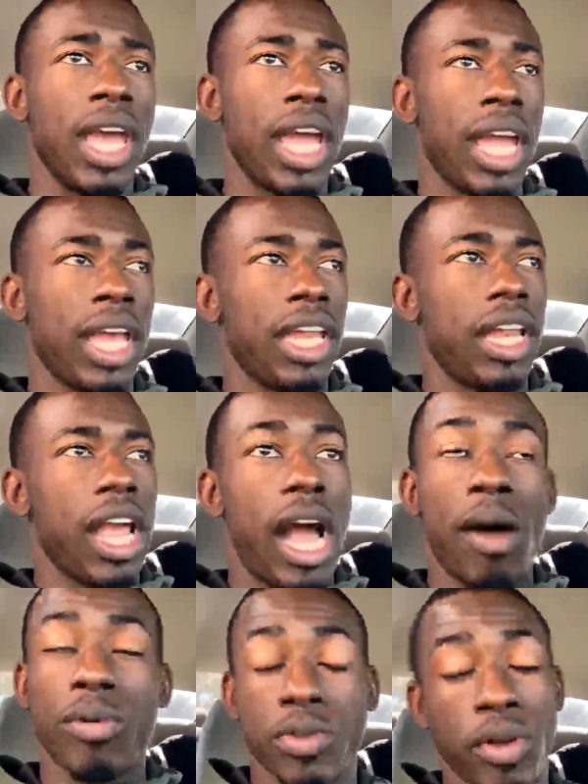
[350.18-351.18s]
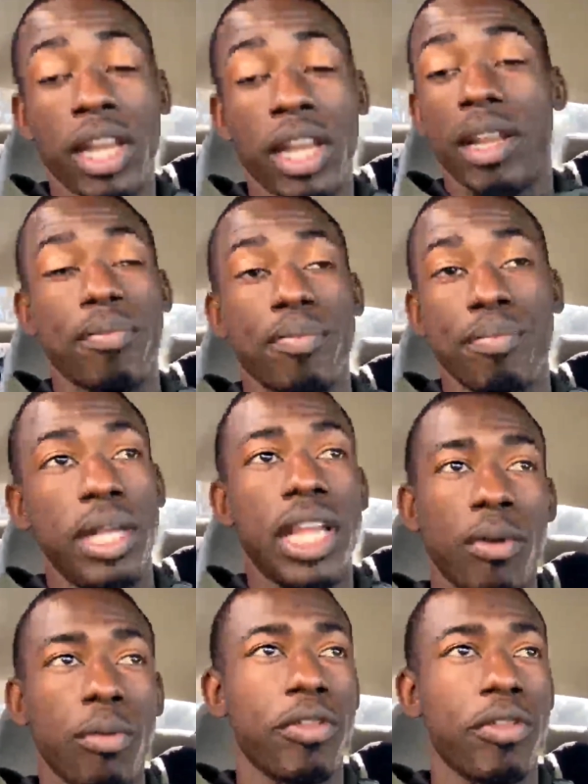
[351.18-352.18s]
And I was ready to be
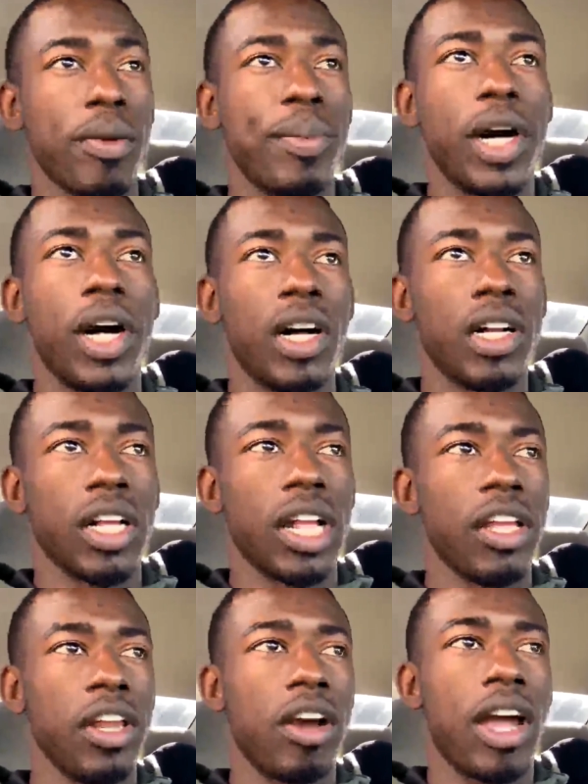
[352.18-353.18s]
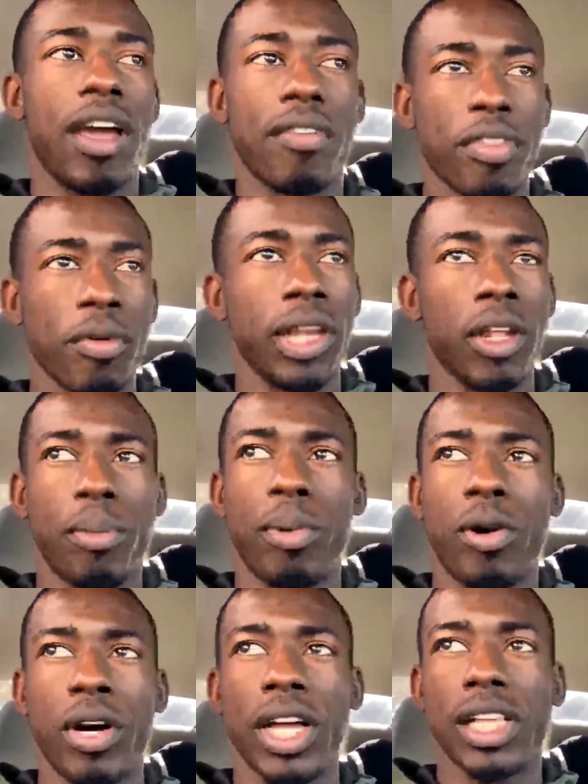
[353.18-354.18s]
done with football. You know, I have three little
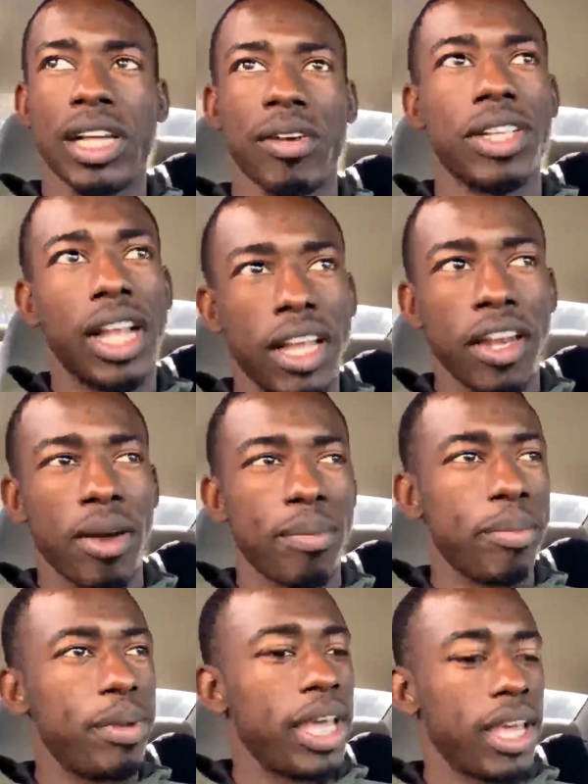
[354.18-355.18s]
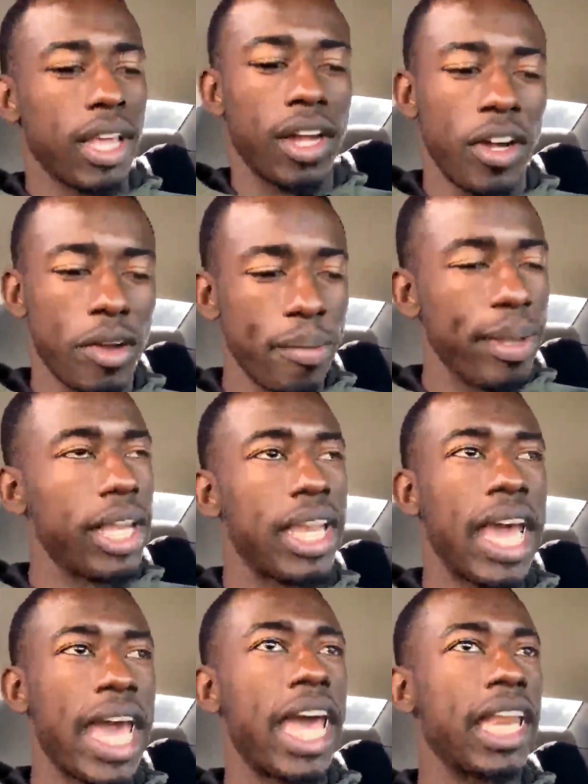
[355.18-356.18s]
boys. I was like, you know, I'm going to be at home, be a
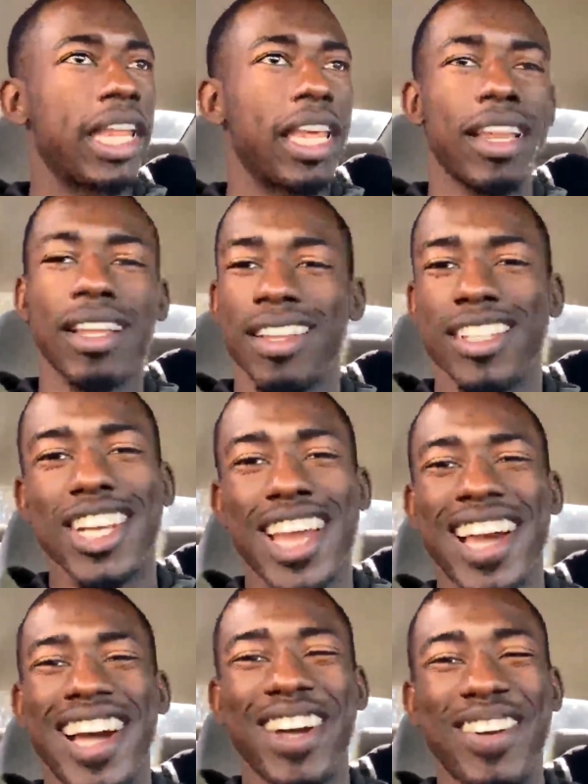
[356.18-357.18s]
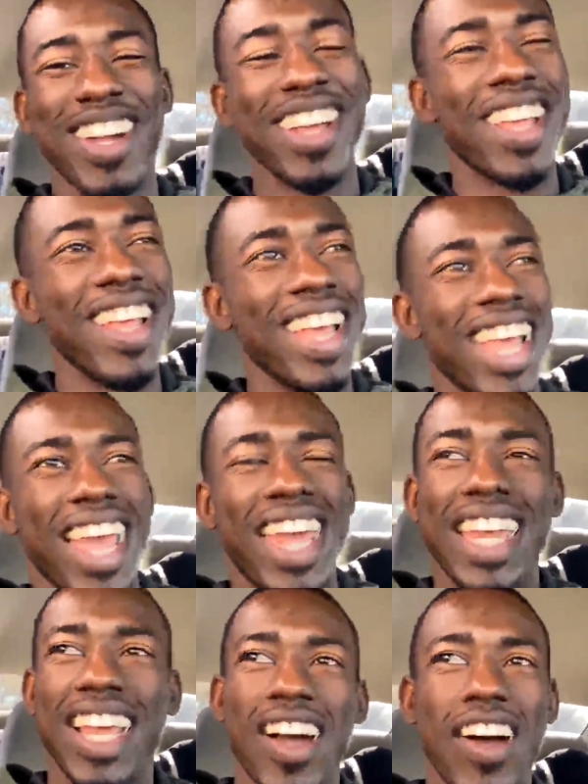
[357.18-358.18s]
dad, get a job. And
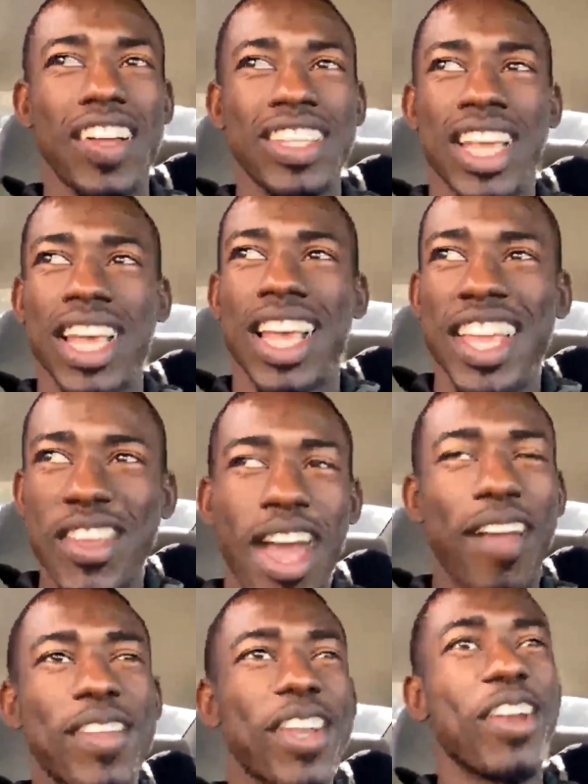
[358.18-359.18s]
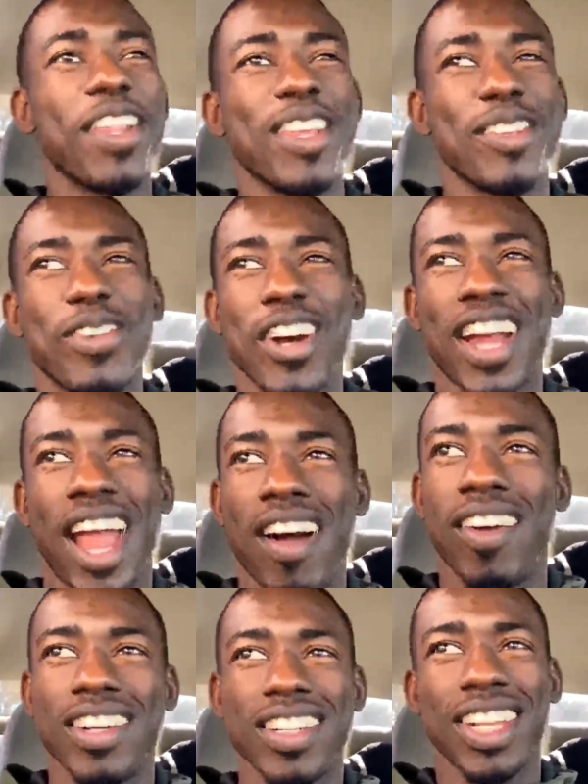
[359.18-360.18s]
he goes, you have to go to this
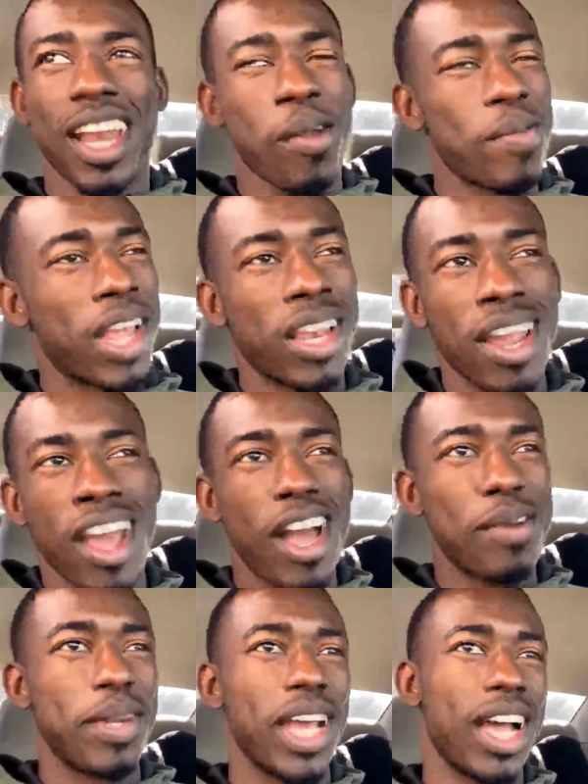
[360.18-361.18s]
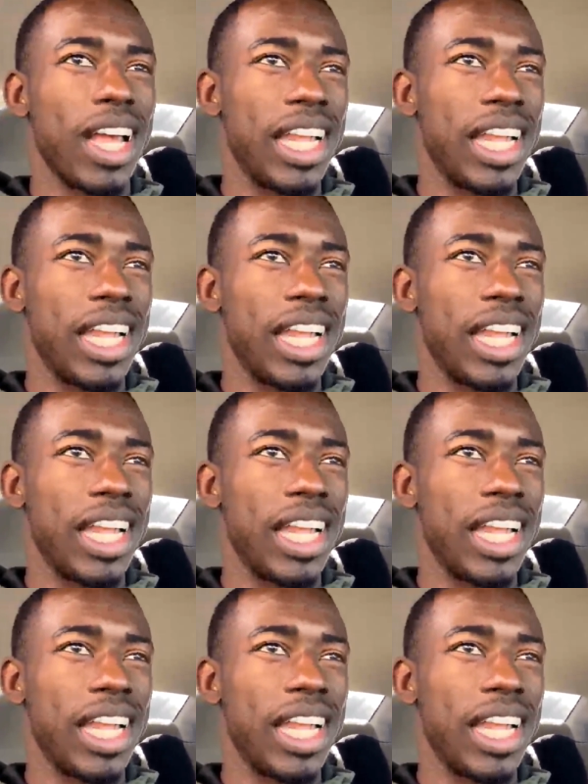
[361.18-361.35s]
workout. And I'm like, nah, I'm done.